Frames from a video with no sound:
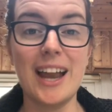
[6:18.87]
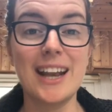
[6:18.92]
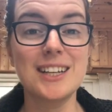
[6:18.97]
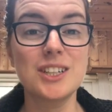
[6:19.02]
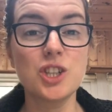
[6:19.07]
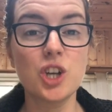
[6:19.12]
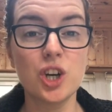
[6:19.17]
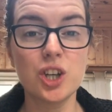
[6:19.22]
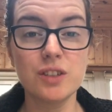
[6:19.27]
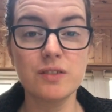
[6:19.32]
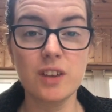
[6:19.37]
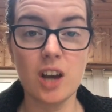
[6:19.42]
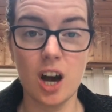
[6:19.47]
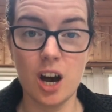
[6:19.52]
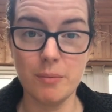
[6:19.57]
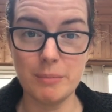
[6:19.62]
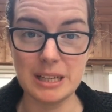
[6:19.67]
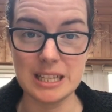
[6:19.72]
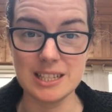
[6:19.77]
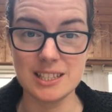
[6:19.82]
I had a ton of
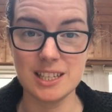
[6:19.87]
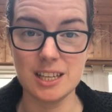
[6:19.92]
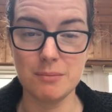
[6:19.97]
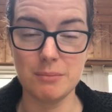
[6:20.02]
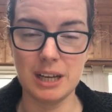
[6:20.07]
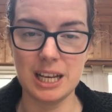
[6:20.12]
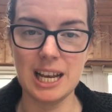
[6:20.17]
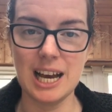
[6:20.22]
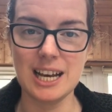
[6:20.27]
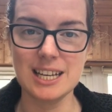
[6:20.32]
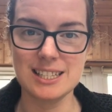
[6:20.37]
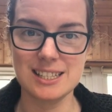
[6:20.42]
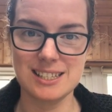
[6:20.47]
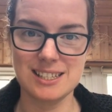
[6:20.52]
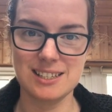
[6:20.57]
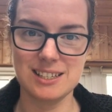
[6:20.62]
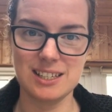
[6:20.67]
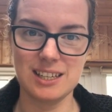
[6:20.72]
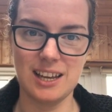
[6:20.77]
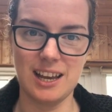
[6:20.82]
comments in my
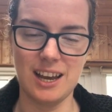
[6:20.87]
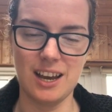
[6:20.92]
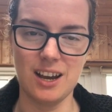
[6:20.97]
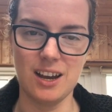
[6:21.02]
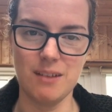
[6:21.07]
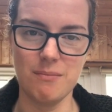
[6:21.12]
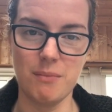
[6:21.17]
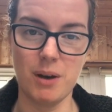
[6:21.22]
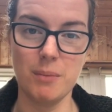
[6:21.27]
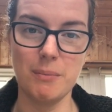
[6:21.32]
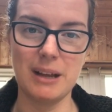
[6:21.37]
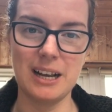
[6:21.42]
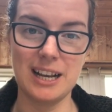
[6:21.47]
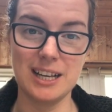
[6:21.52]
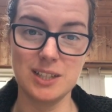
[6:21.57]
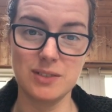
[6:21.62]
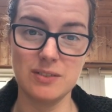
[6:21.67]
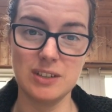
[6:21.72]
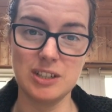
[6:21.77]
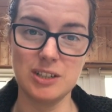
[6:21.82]
last on my
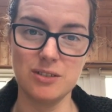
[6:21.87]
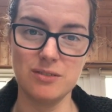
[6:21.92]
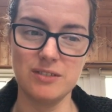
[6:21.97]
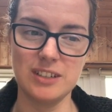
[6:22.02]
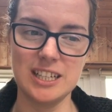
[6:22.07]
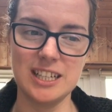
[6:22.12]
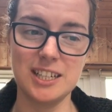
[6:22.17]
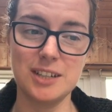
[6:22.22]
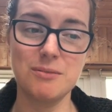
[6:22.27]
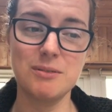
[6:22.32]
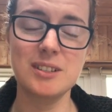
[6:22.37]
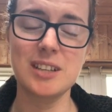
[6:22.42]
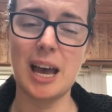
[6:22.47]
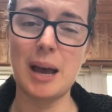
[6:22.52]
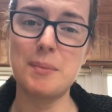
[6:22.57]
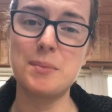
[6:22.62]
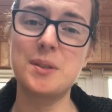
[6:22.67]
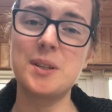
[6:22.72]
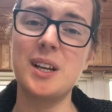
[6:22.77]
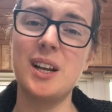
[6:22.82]
last video feed, and it was
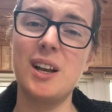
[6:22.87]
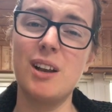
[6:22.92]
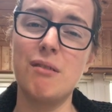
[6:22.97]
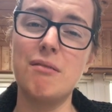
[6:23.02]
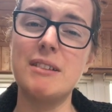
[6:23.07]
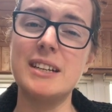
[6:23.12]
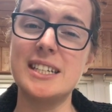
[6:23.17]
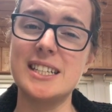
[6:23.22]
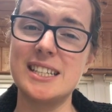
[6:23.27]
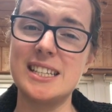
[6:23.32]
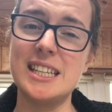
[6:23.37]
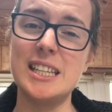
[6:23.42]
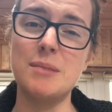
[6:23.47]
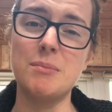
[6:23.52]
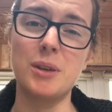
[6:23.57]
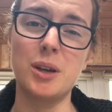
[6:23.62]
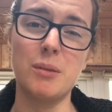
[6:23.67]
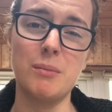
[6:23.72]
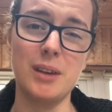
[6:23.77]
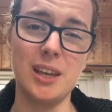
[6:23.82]
absolutely lovely to see
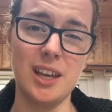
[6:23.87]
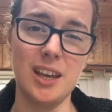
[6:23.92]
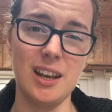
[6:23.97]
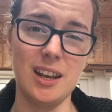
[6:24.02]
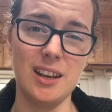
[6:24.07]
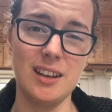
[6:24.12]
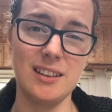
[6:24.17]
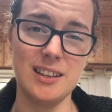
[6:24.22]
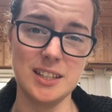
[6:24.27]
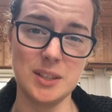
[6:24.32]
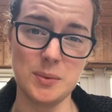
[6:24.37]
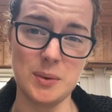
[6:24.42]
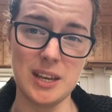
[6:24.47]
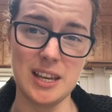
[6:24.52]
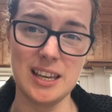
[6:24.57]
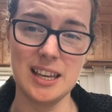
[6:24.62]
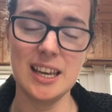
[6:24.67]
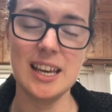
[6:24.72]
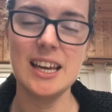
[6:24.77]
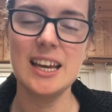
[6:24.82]
them coming in this
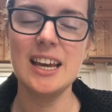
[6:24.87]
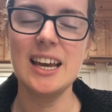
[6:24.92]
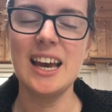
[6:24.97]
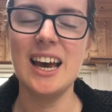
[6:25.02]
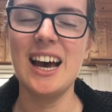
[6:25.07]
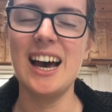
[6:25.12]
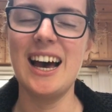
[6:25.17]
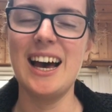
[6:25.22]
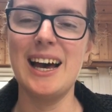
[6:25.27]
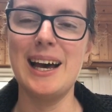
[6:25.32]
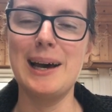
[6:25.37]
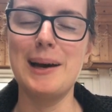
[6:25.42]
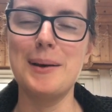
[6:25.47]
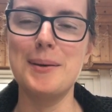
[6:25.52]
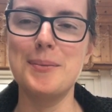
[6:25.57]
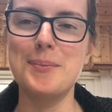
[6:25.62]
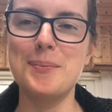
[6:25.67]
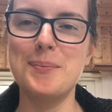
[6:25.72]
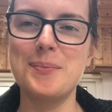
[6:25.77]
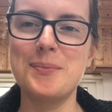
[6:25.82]
week.
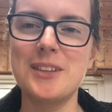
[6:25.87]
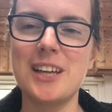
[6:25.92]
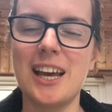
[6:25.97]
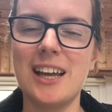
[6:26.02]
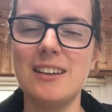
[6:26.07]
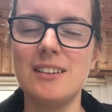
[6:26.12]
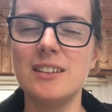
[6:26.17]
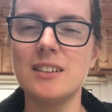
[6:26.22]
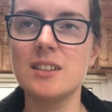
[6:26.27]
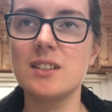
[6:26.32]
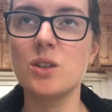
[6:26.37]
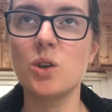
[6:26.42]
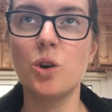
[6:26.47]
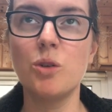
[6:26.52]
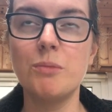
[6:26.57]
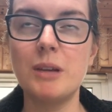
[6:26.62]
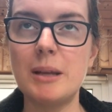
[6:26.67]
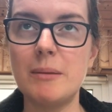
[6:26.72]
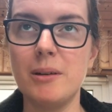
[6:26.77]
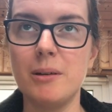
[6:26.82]
And so
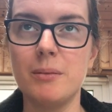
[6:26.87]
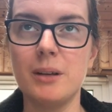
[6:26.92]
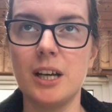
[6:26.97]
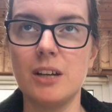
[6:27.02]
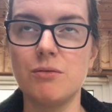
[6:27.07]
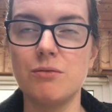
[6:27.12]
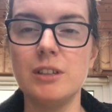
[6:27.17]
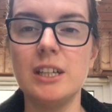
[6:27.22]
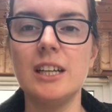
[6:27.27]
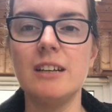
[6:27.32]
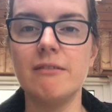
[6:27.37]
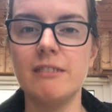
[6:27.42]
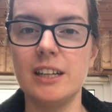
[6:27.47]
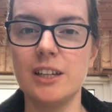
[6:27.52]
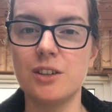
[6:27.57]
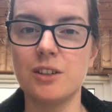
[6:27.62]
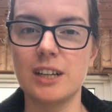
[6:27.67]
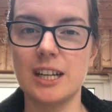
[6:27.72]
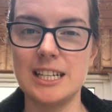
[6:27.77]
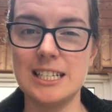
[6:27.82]
many people had really, really
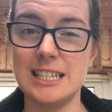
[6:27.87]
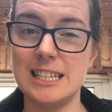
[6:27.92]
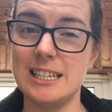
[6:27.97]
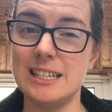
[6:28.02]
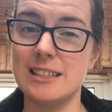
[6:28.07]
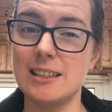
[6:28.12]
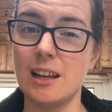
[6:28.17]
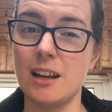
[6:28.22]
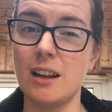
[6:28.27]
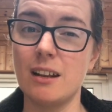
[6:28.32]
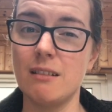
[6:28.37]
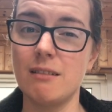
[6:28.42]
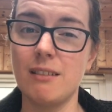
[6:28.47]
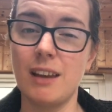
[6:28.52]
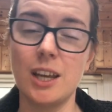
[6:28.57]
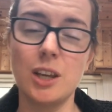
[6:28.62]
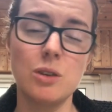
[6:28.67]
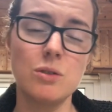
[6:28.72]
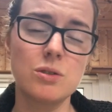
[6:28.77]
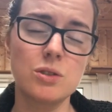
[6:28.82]
good ideas. And
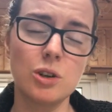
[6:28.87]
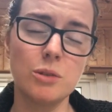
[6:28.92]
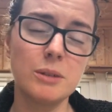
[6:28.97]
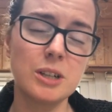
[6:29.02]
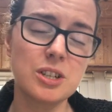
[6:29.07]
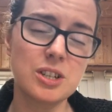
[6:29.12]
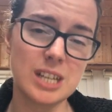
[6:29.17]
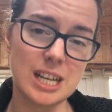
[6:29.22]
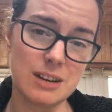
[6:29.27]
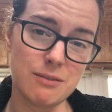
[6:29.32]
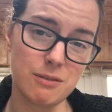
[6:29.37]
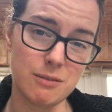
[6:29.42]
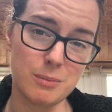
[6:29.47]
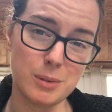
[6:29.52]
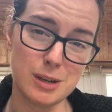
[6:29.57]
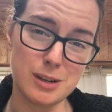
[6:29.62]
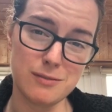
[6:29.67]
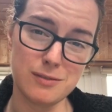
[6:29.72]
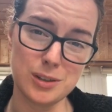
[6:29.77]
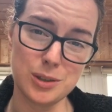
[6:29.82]
thank you so much to
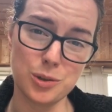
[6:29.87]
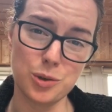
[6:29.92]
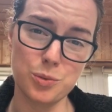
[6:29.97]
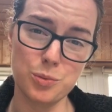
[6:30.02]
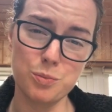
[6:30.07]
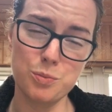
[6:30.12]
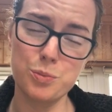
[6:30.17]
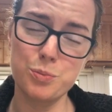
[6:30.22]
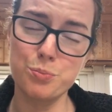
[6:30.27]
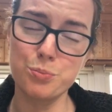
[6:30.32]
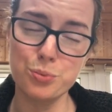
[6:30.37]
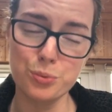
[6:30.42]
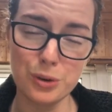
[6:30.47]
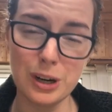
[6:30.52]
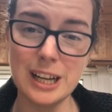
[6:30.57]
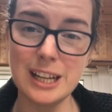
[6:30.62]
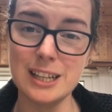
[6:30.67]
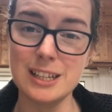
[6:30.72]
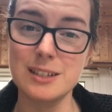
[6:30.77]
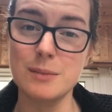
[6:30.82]
everybody for the
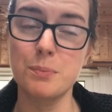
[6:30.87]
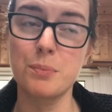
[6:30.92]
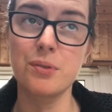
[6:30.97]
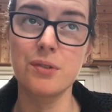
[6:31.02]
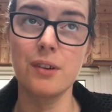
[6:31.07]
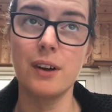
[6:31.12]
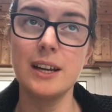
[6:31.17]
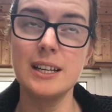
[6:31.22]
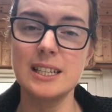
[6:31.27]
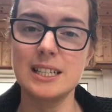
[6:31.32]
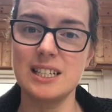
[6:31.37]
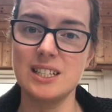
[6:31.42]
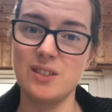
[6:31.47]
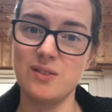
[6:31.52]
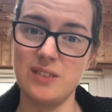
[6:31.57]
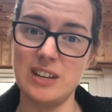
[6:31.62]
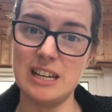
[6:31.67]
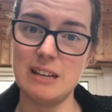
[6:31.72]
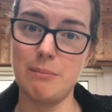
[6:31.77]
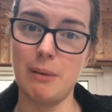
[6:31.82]
brilliant, priceless
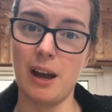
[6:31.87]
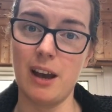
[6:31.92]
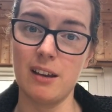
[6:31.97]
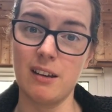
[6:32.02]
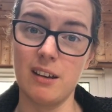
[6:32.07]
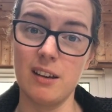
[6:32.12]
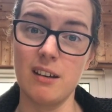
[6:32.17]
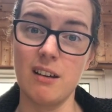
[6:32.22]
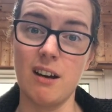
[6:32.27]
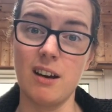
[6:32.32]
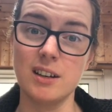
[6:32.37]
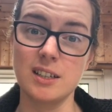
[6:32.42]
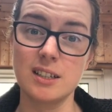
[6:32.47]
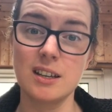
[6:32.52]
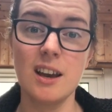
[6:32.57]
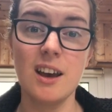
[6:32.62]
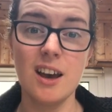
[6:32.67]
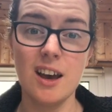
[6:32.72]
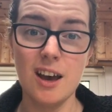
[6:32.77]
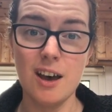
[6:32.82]
feedback I got
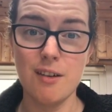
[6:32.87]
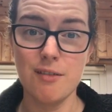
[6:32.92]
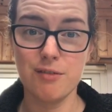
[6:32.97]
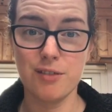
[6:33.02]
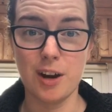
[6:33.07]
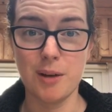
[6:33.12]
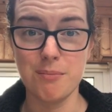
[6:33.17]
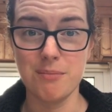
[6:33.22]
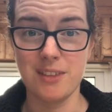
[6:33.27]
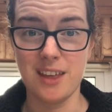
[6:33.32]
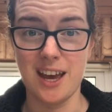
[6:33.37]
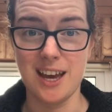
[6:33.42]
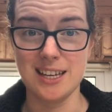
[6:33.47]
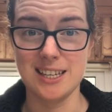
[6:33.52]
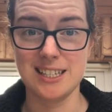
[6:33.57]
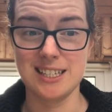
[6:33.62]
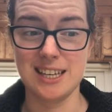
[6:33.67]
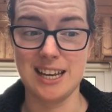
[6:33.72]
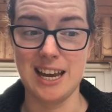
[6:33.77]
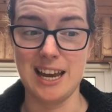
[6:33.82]
from
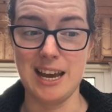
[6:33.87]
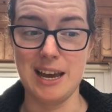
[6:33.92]
that